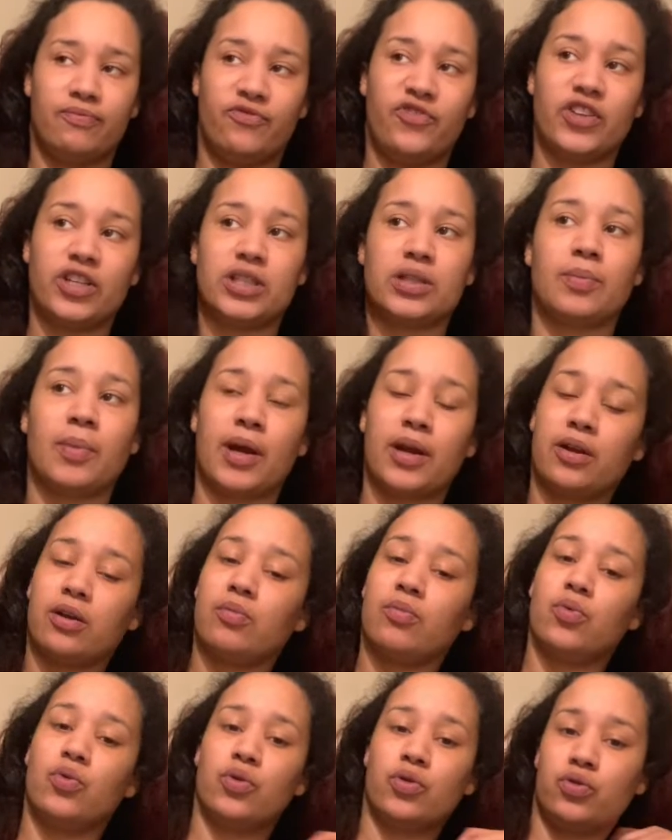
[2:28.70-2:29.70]
fixing my hair
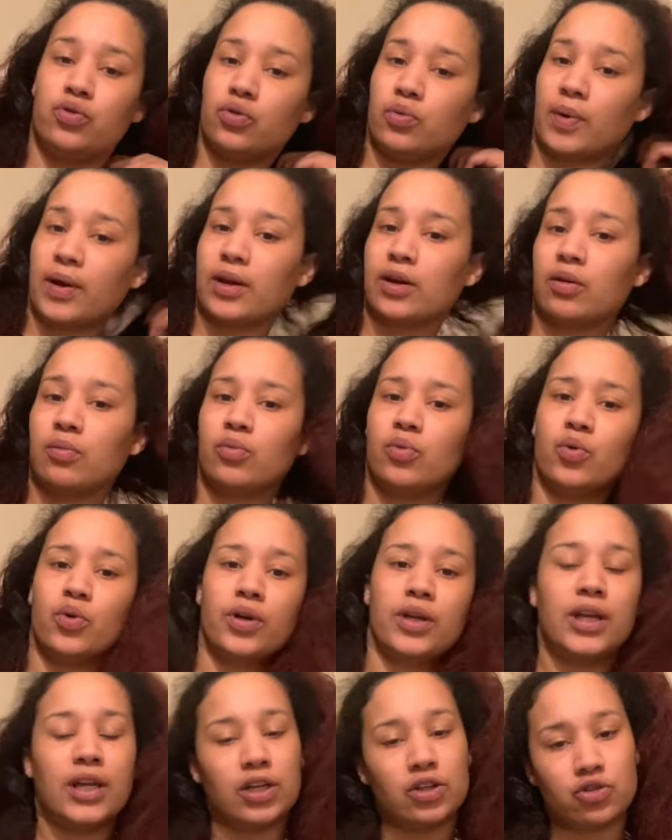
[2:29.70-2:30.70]
more, doing my hair
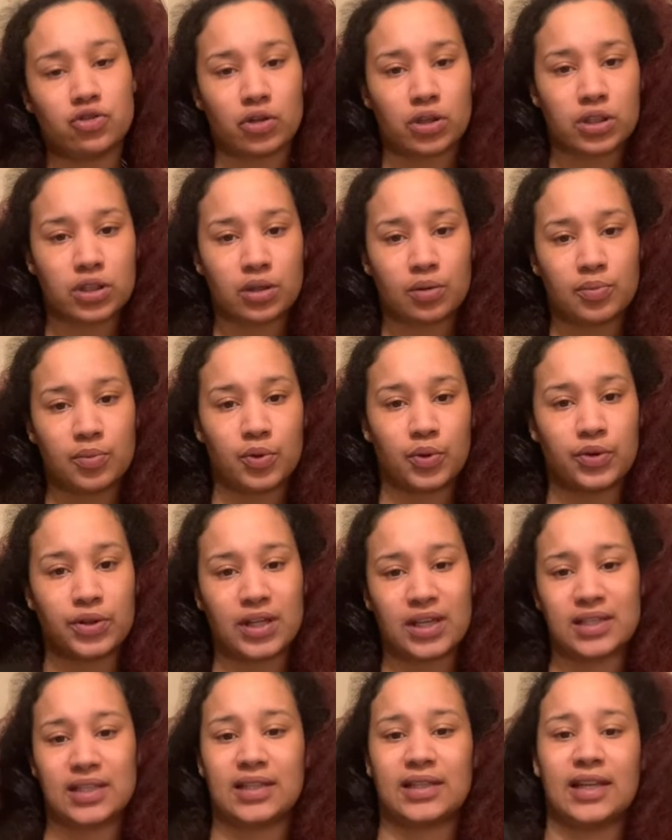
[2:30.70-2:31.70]
more, getting dressed up more,
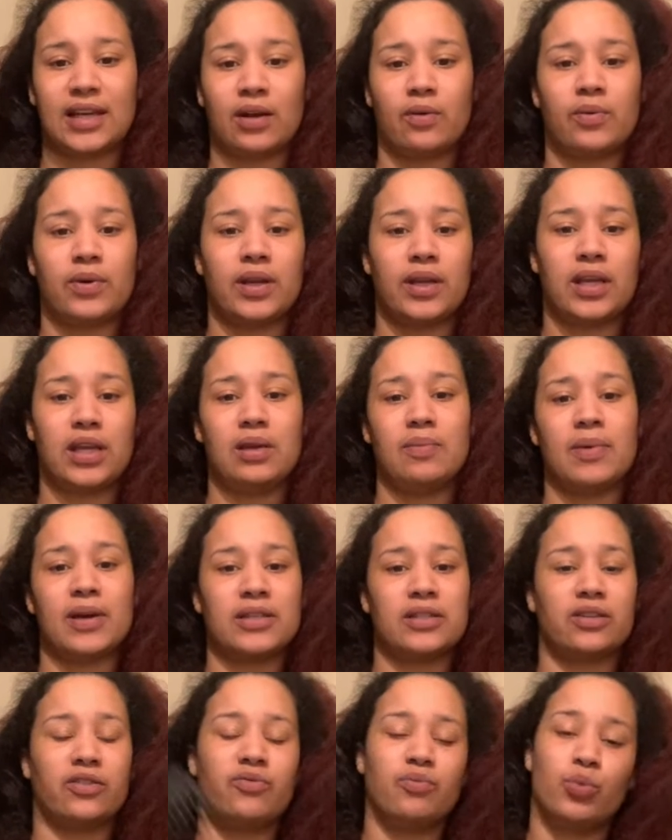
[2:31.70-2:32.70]
things like that. I want to keep
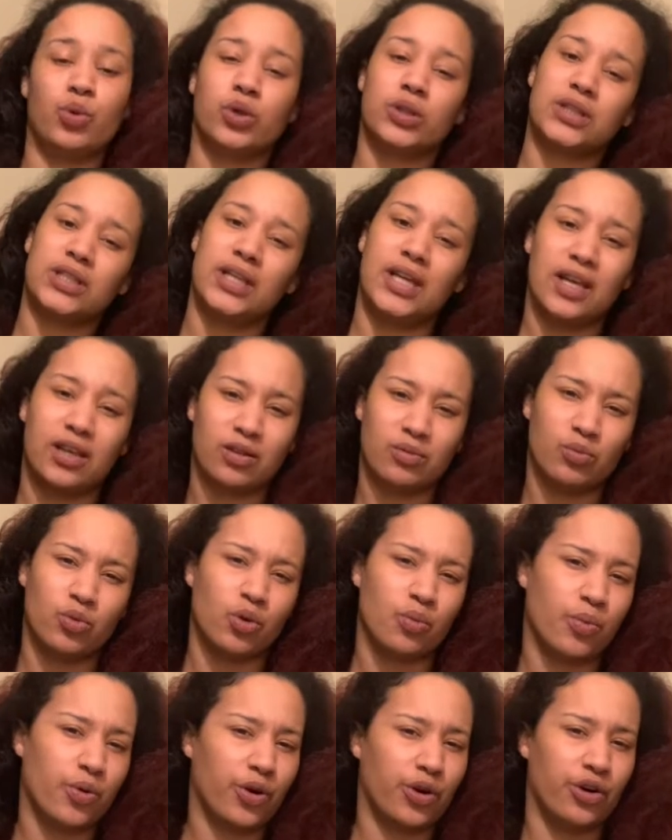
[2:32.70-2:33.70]
myself more together,
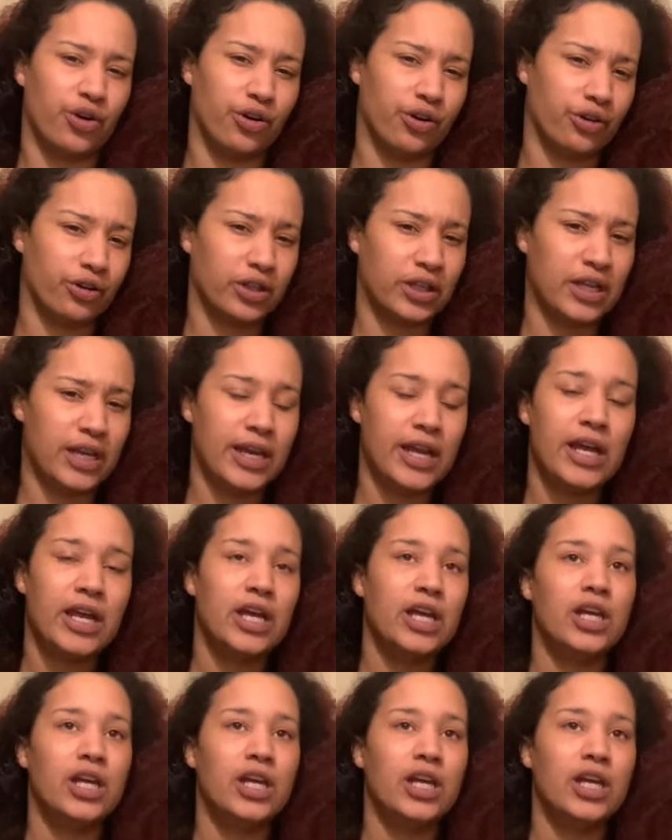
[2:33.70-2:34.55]
more girly.